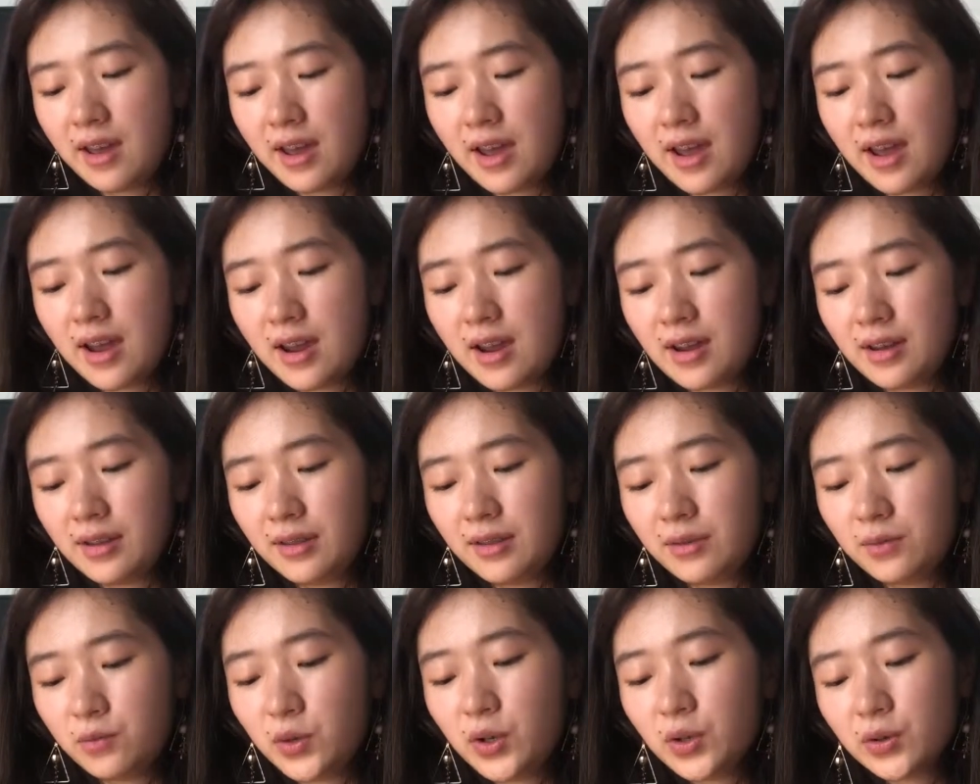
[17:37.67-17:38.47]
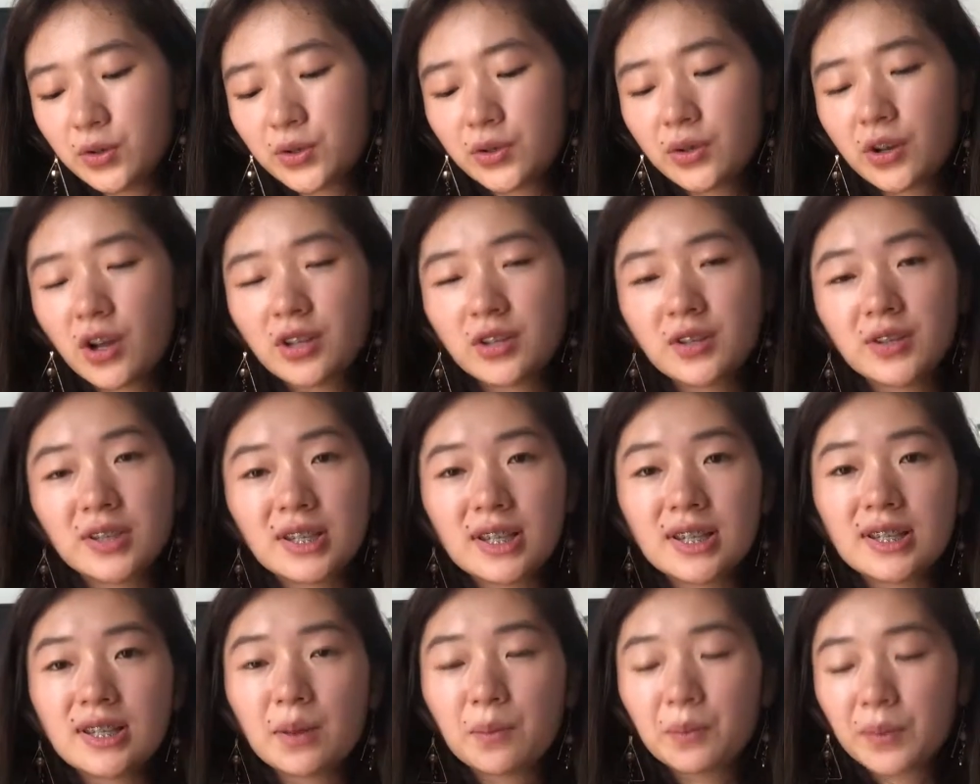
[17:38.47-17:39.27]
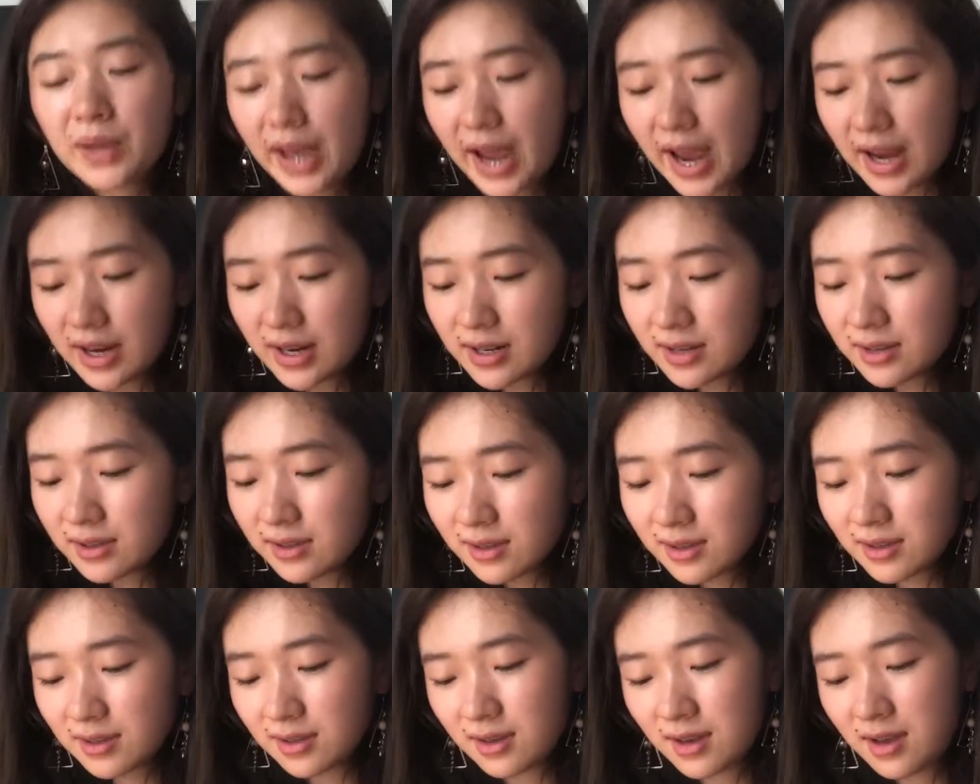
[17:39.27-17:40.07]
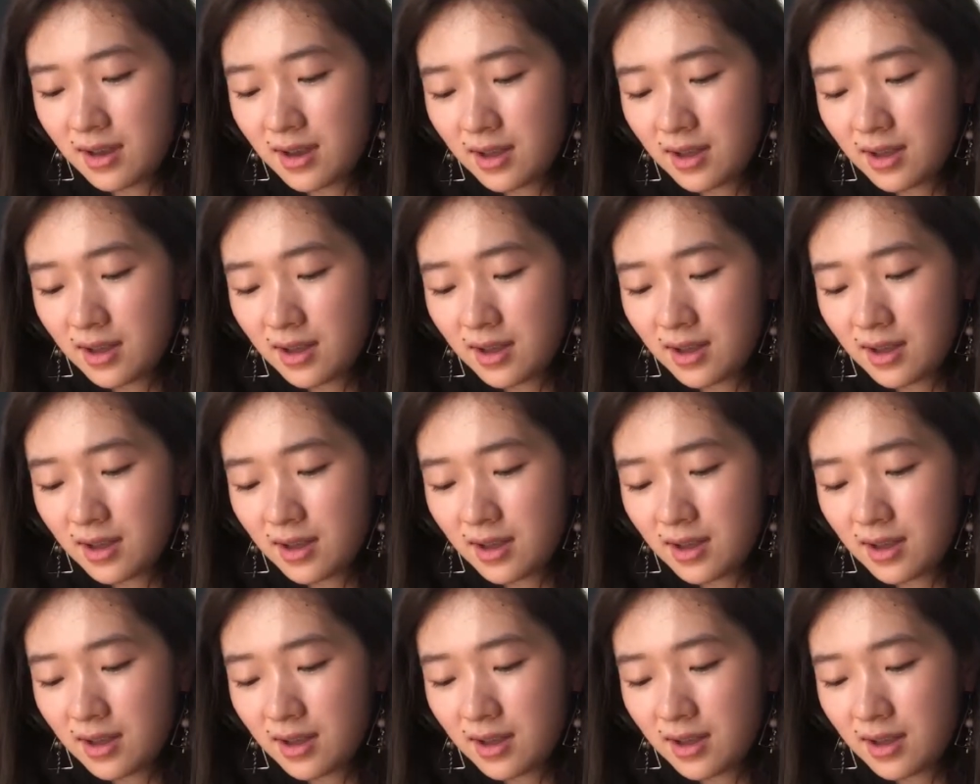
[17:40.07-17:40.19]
And we also got to see some cannons.